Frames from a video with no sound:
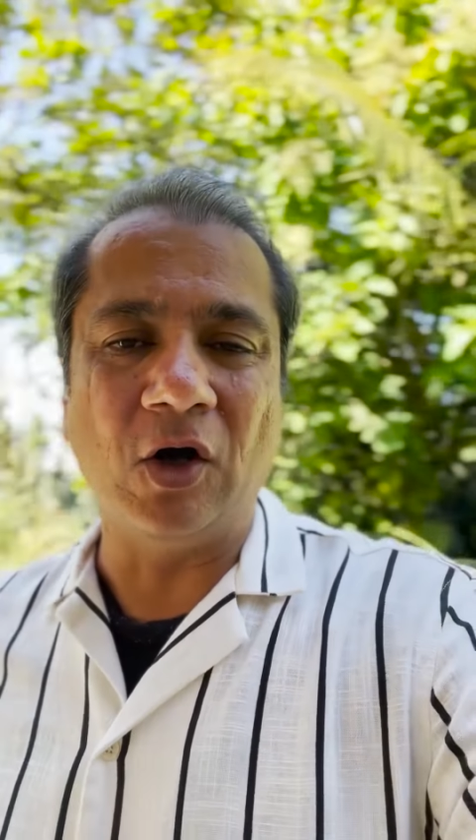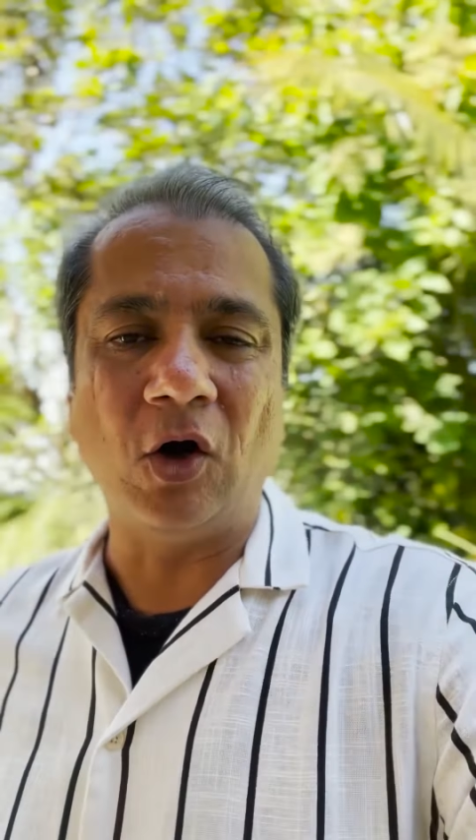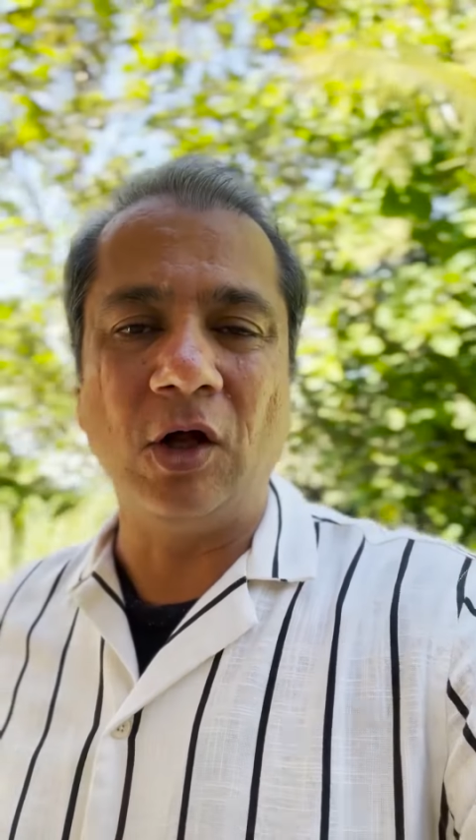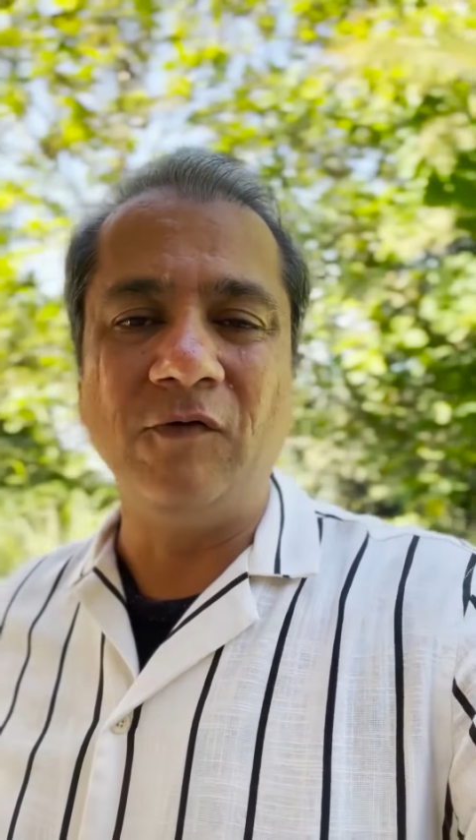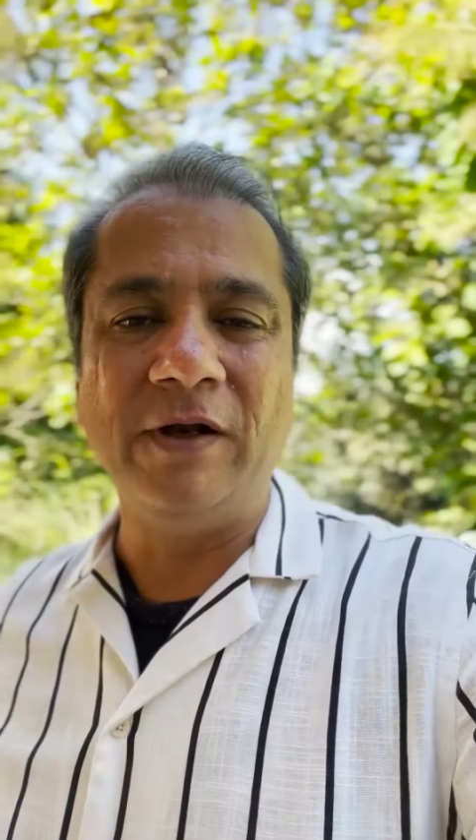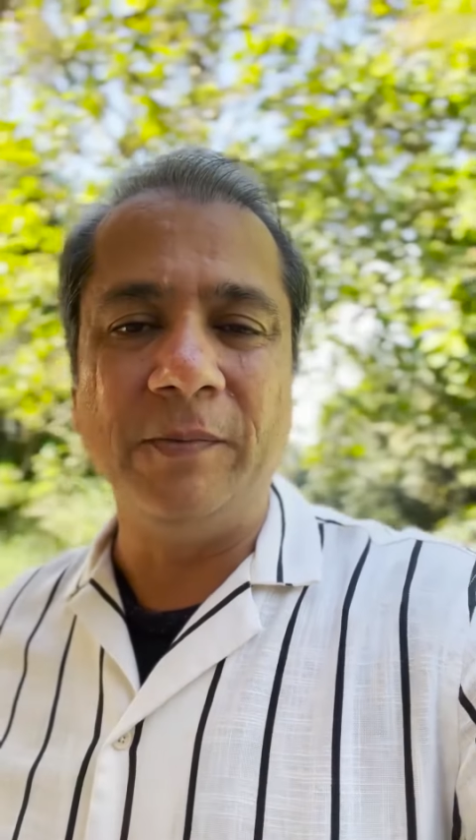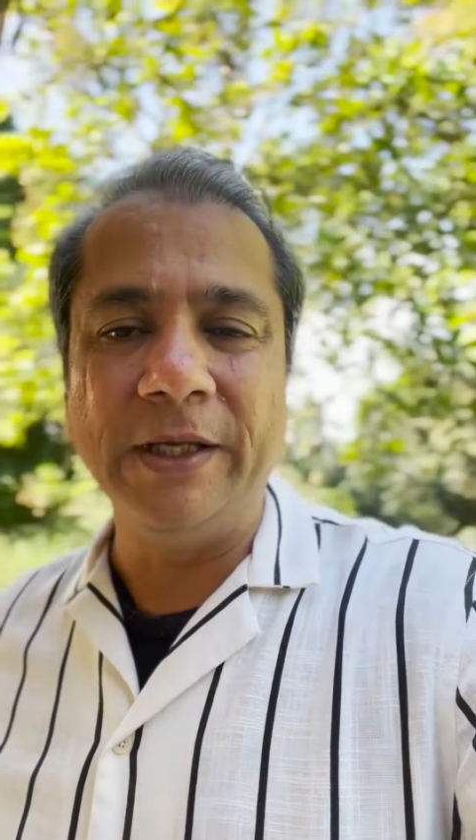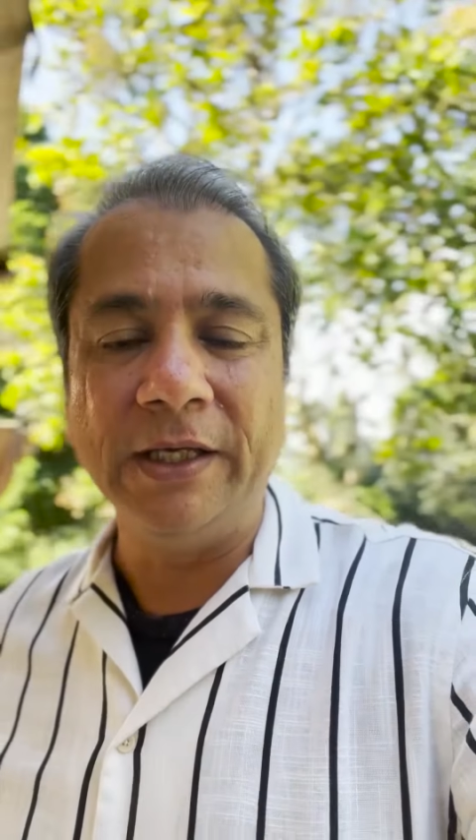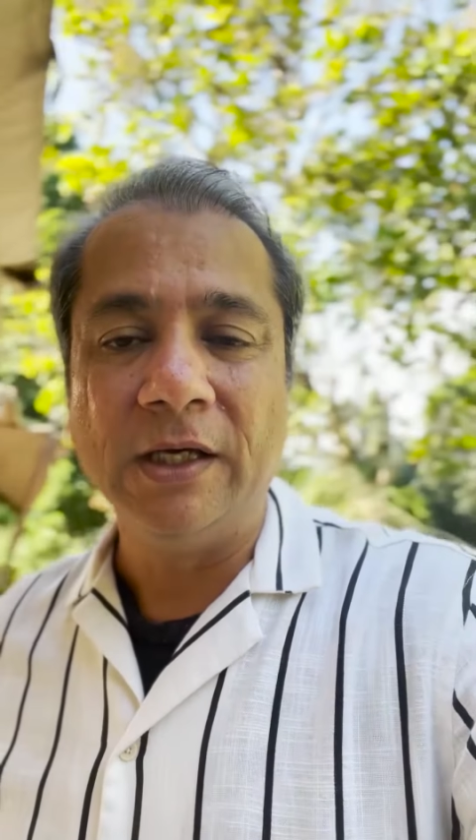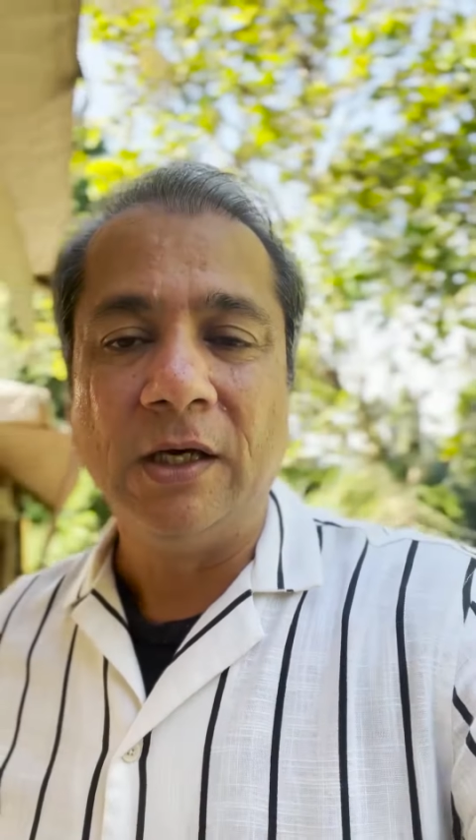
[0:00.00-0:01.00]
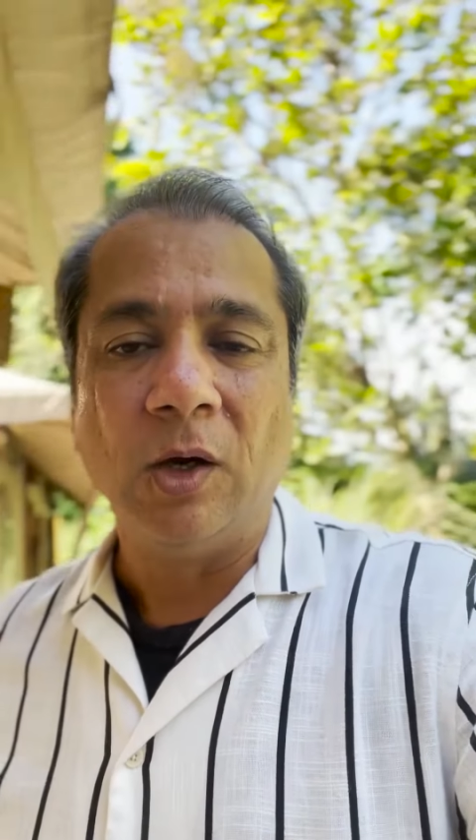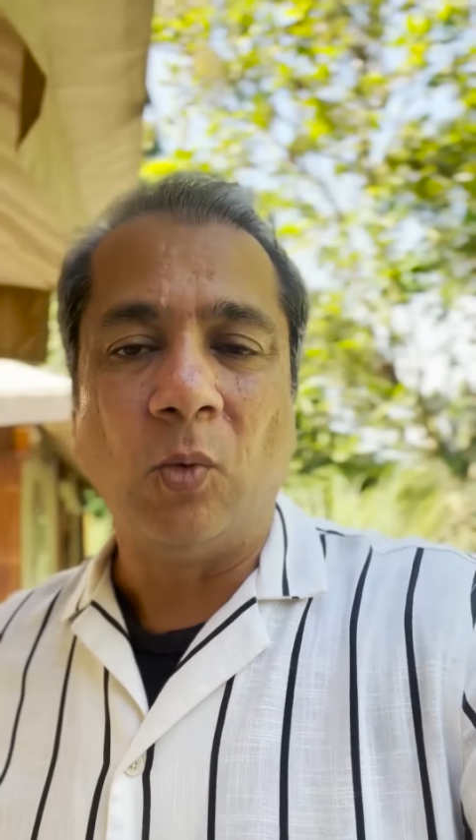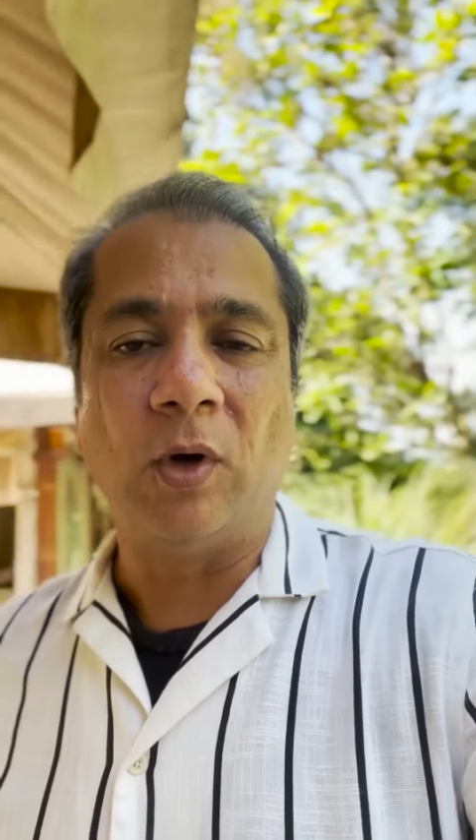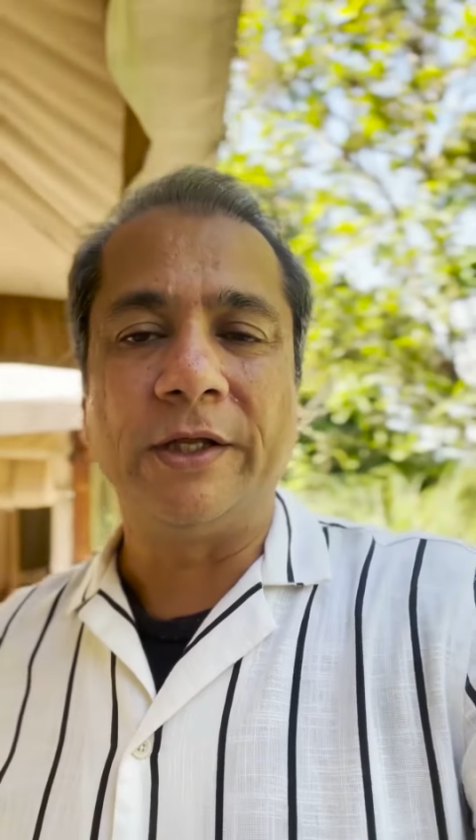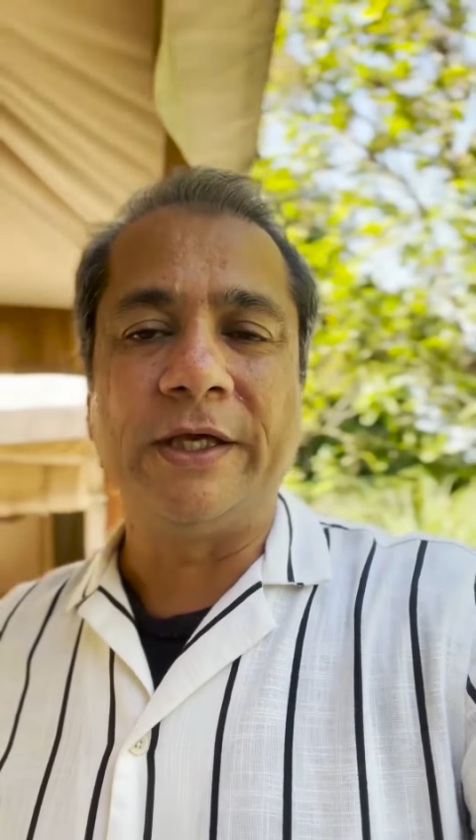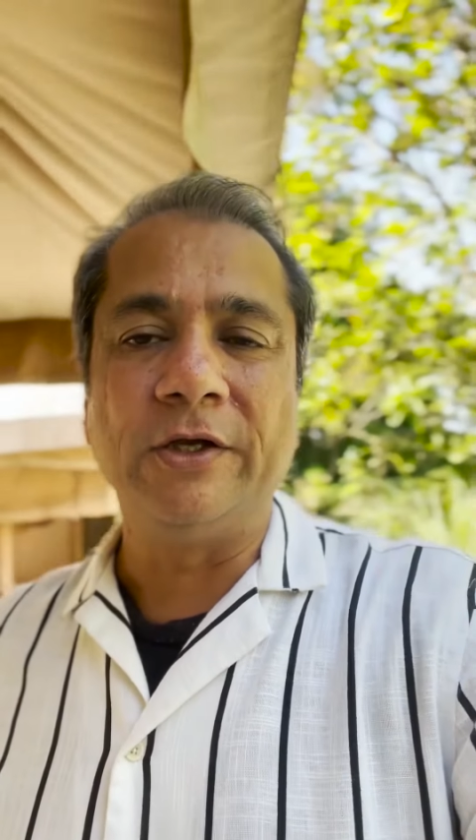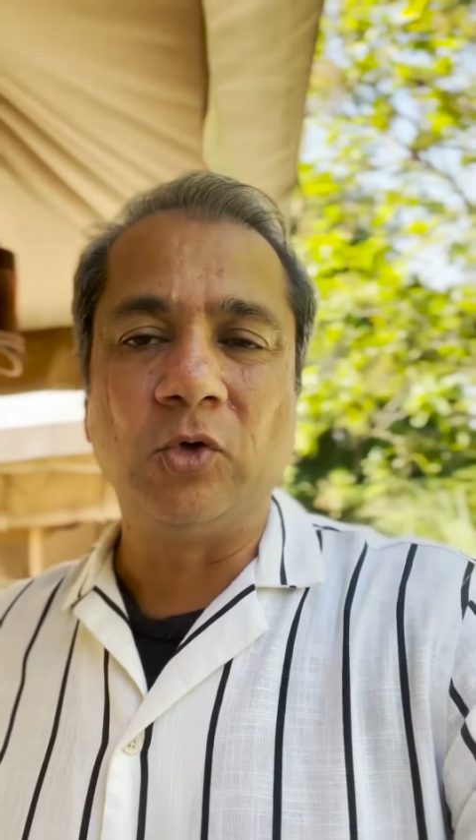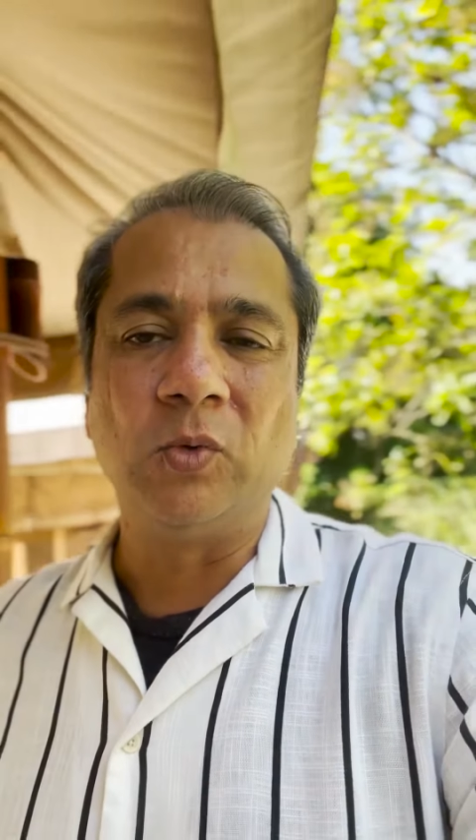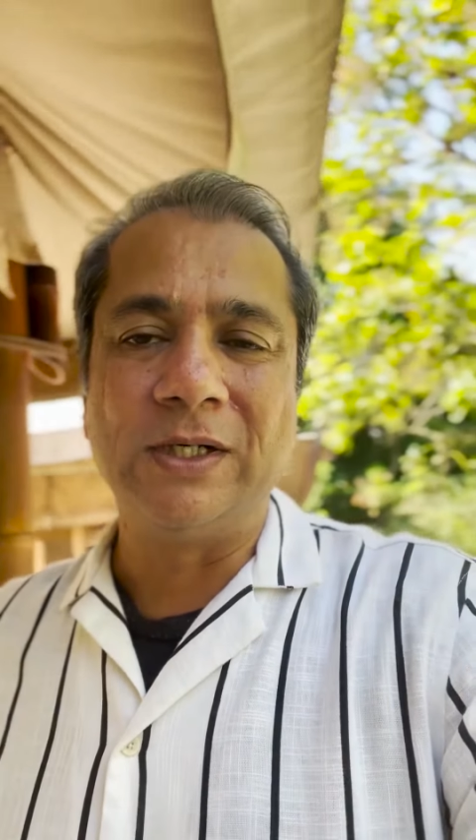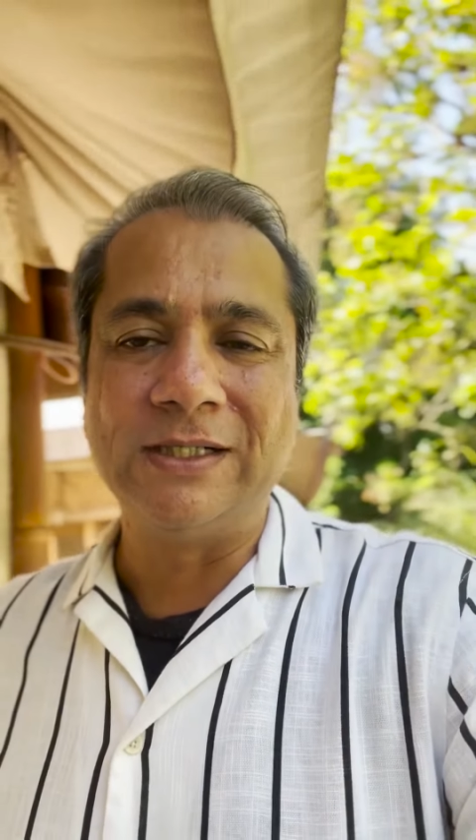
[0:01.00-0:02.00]
all will be working
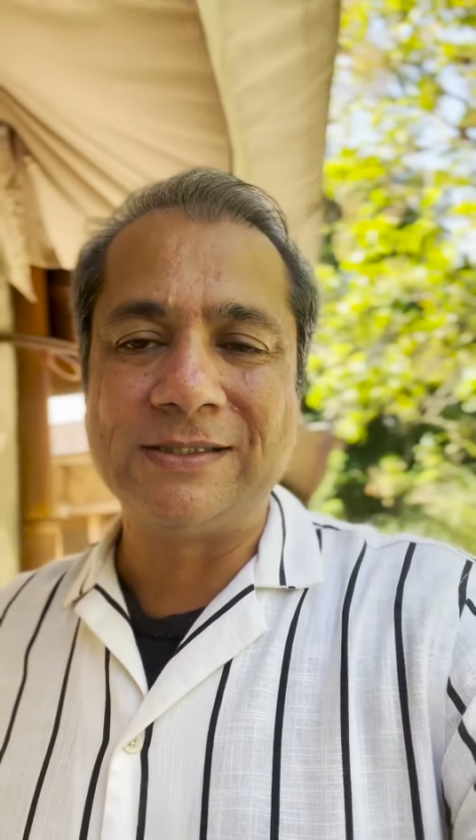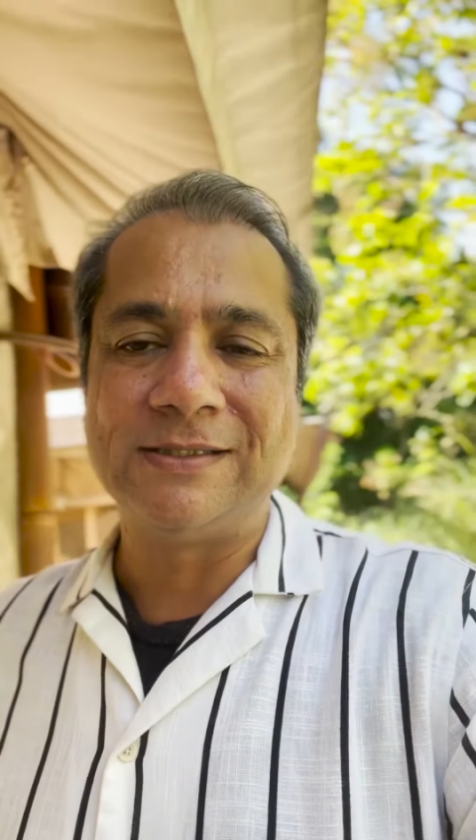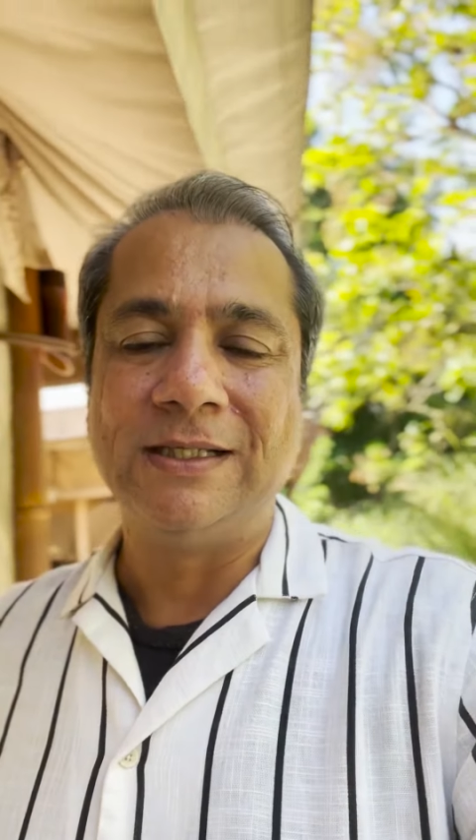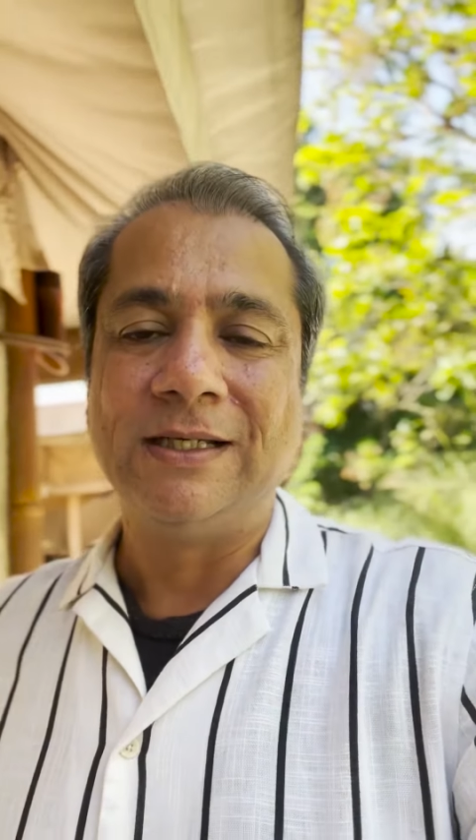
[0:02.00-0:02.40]
towards